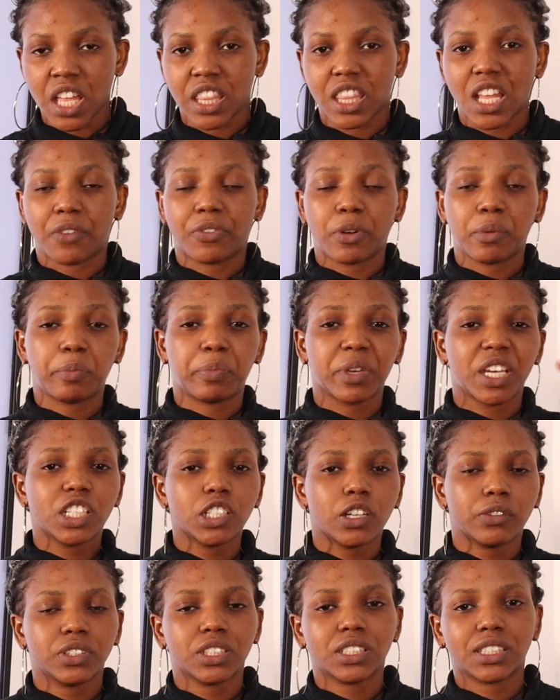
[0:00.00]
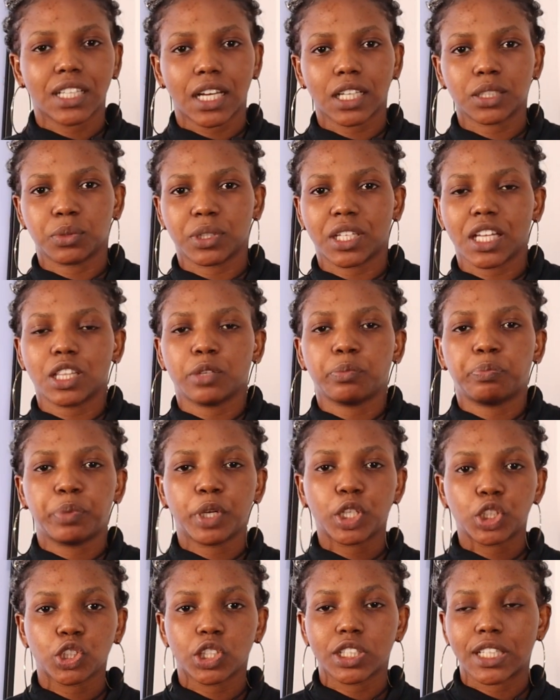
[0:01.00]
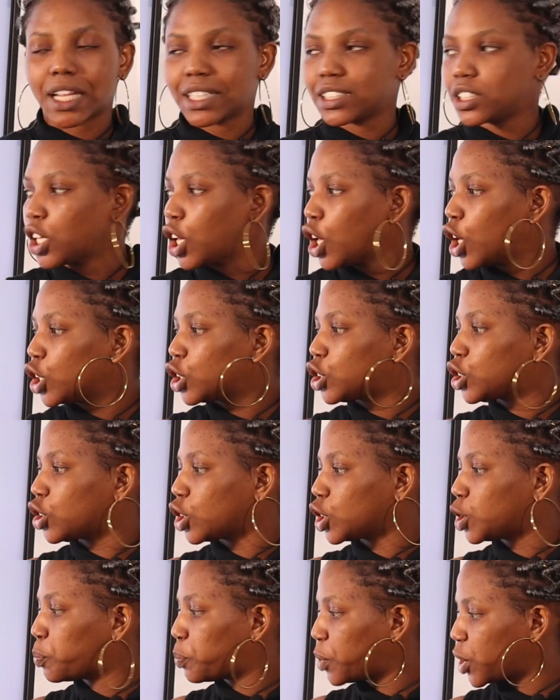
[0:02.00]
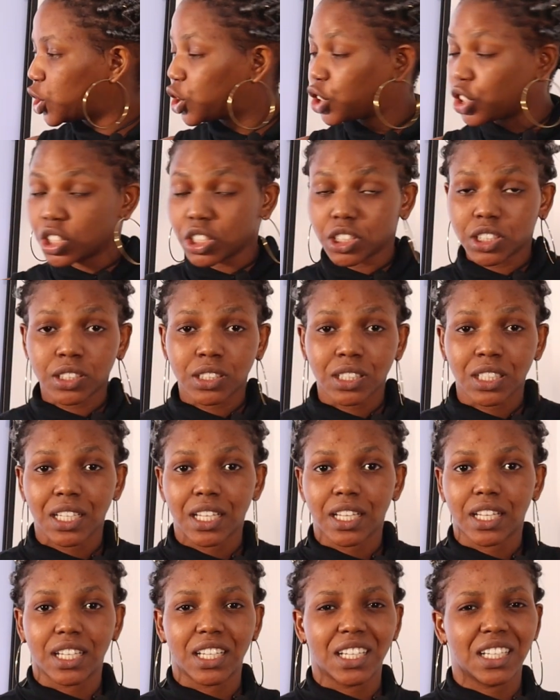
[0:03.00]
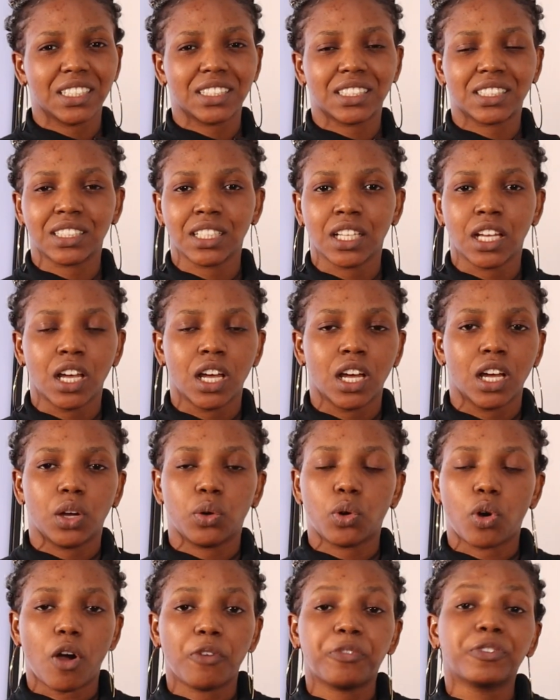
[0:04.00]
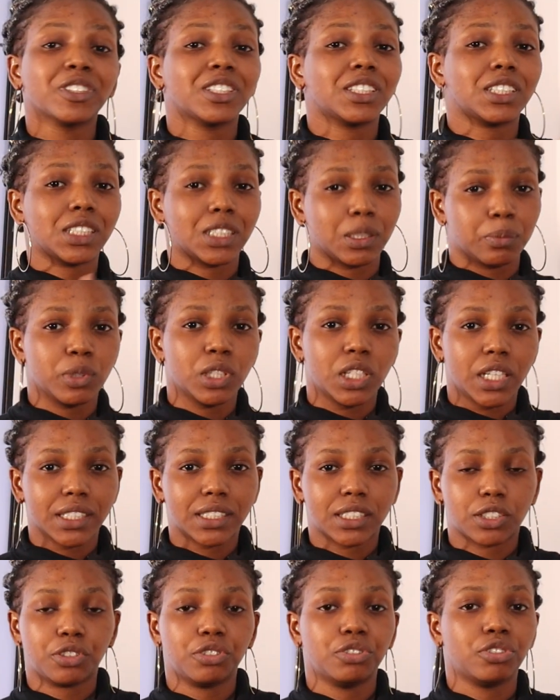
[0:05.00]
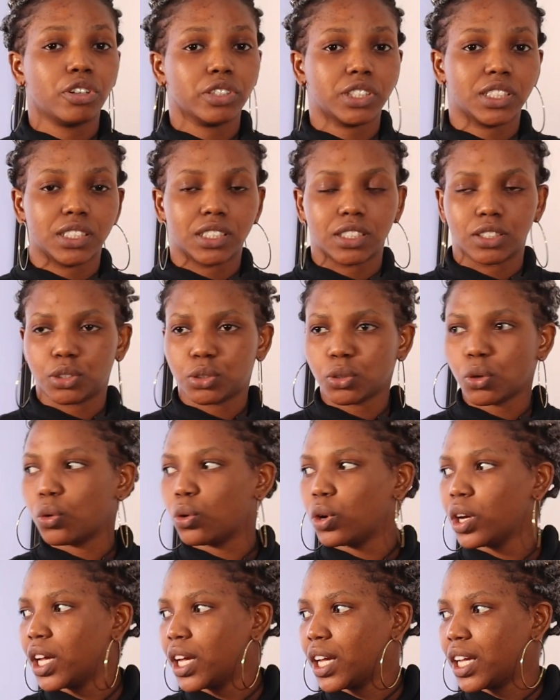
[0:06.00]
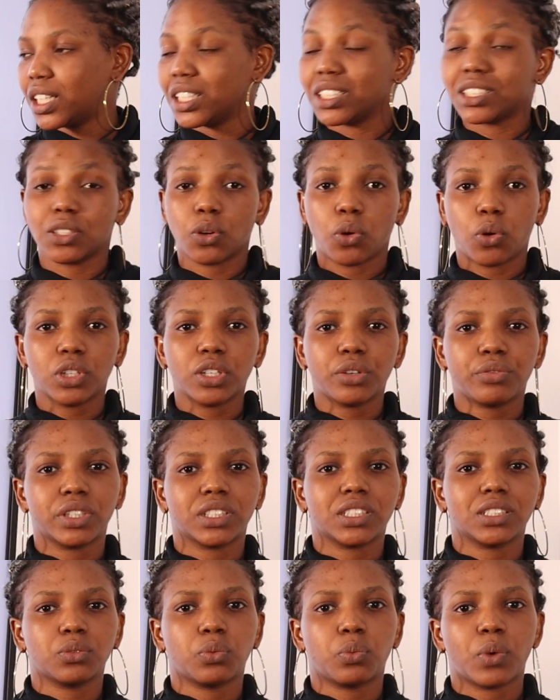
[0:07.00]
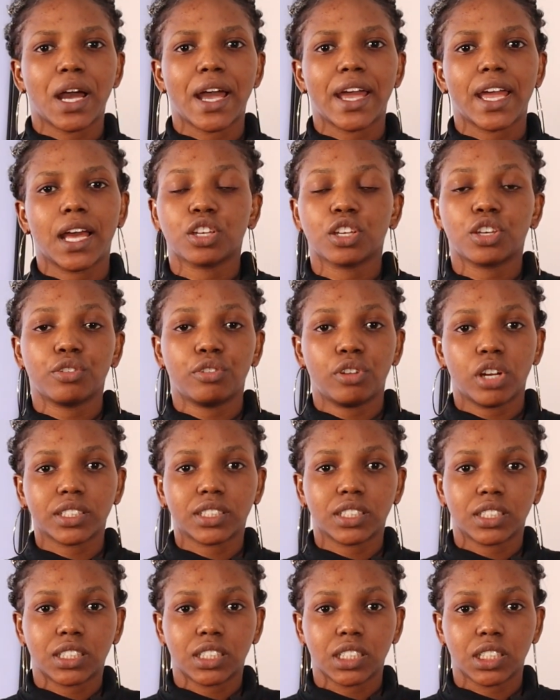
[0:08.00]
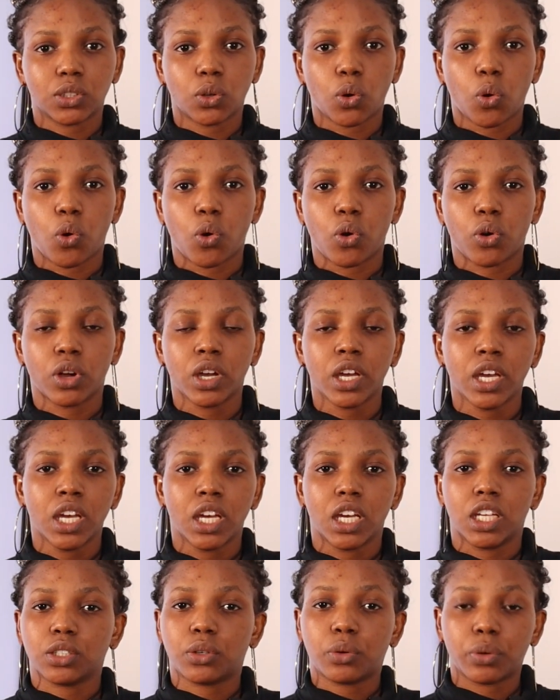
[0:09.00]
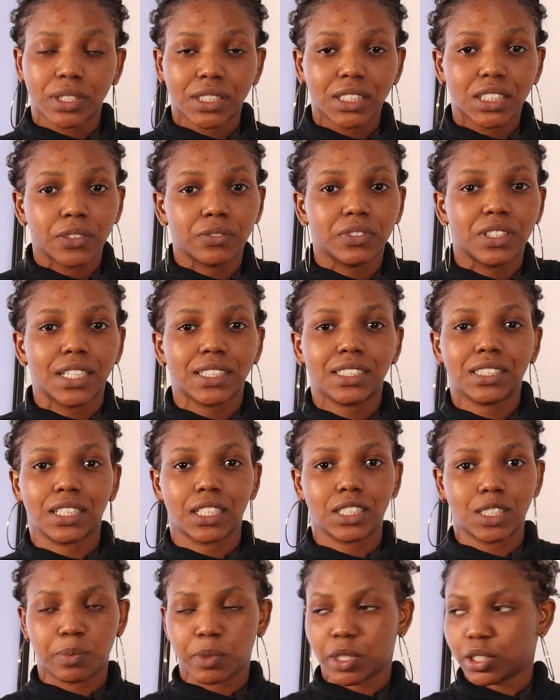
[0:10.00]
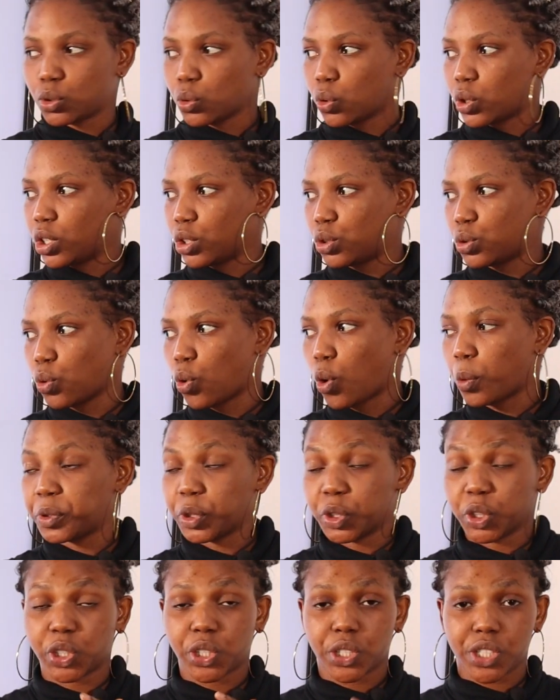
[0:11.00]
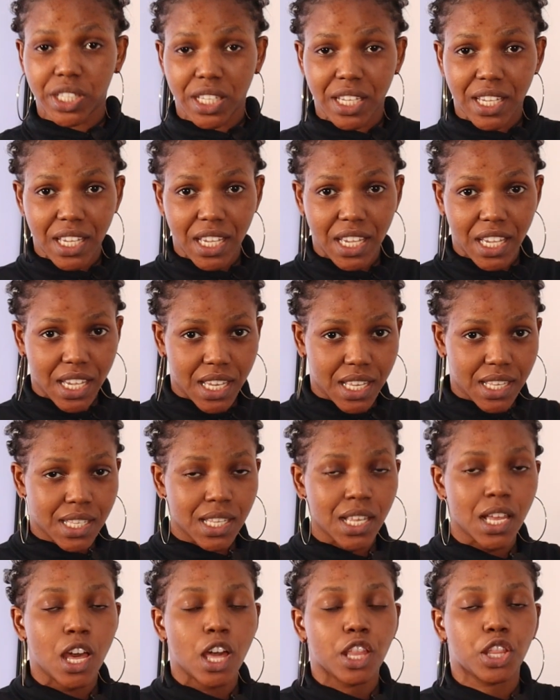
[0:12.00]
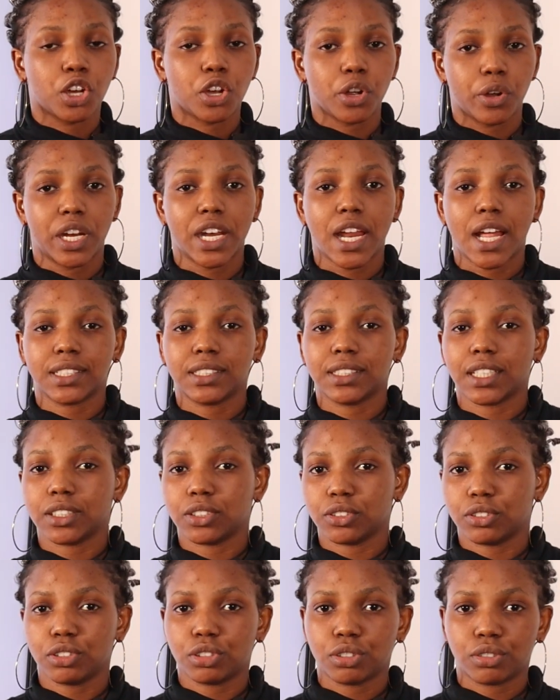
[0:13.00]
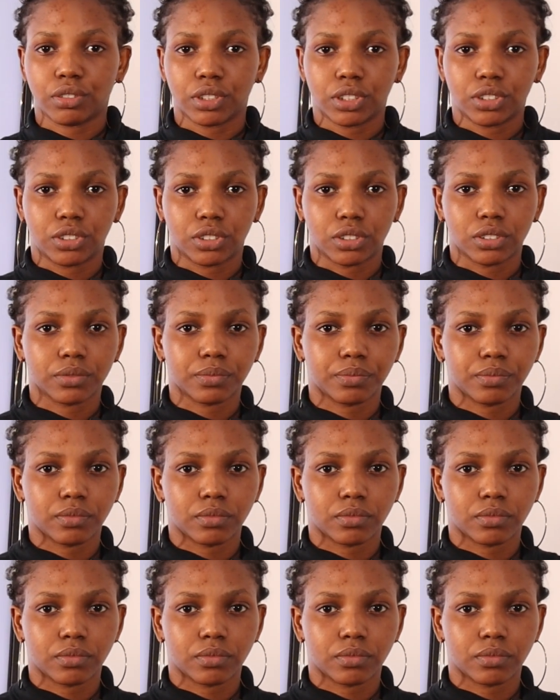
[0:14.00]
Now, from the beginning of this text, we get the picture that suspicion is often stimulates curiosity. So, it is the only reason why curiosity or inquisitiveness takes place. Okay, so option C is the correct answer to this question.